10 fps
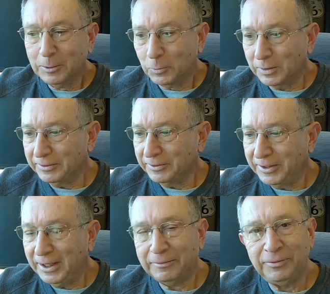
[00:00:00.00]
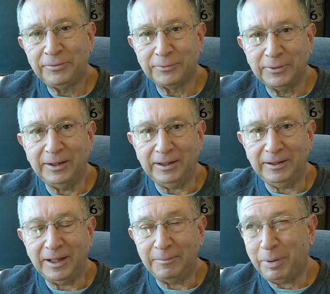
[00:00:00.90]
Well, there are now
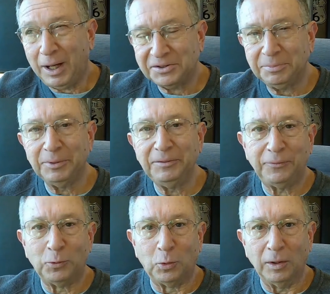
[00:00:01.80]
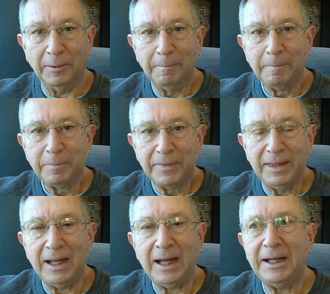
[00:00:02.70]
three and possibly four
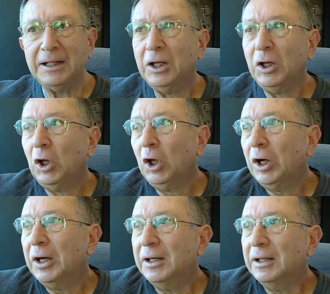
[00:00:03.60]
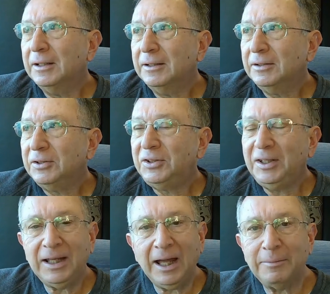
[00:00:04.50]
that
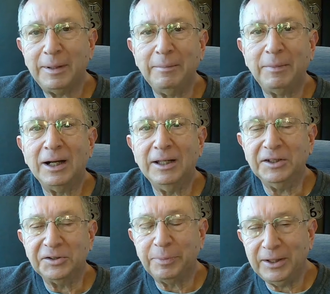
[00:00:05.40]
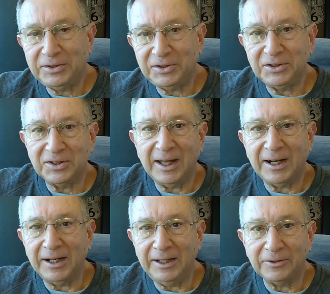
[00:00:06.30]
stick out in my mind as places that
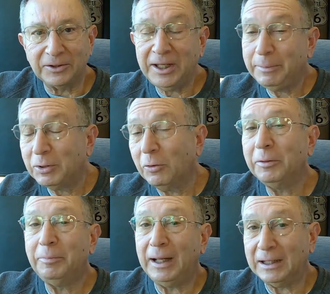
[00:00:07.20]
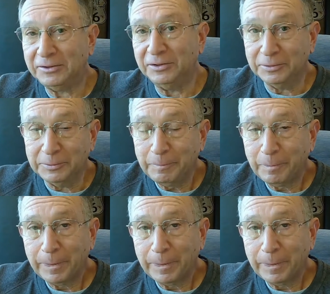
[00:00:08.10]
I either keep going back to